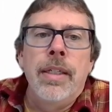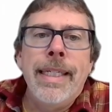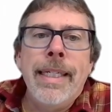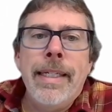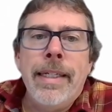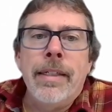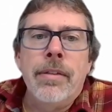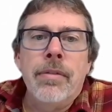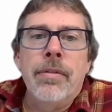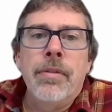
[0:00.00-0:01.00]
E,
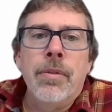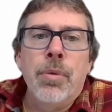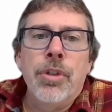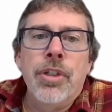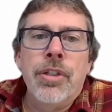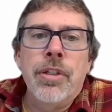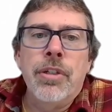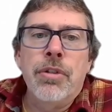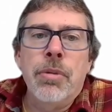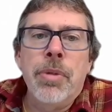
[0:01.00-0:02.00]
we're just
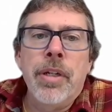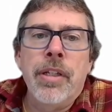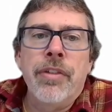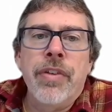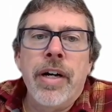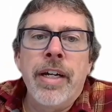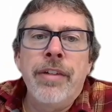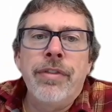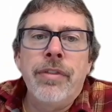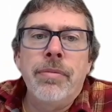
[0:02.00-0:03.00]
distributing the
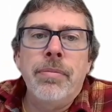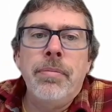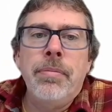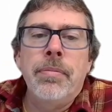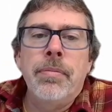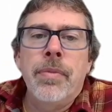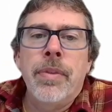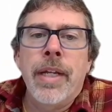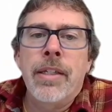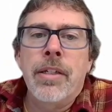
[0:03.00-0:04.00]
5.
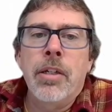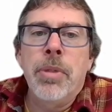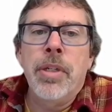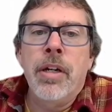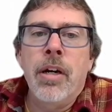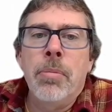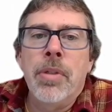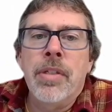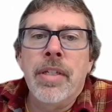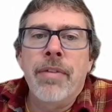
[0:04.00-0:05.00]
That's going to become
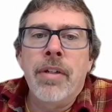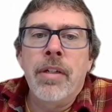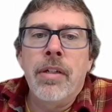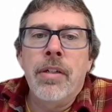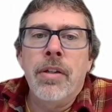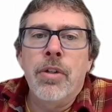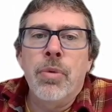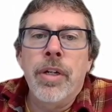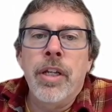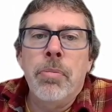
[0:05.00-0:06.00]
7 to the
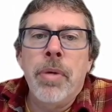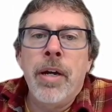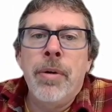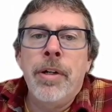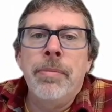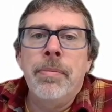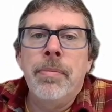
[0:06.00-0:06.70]
20th power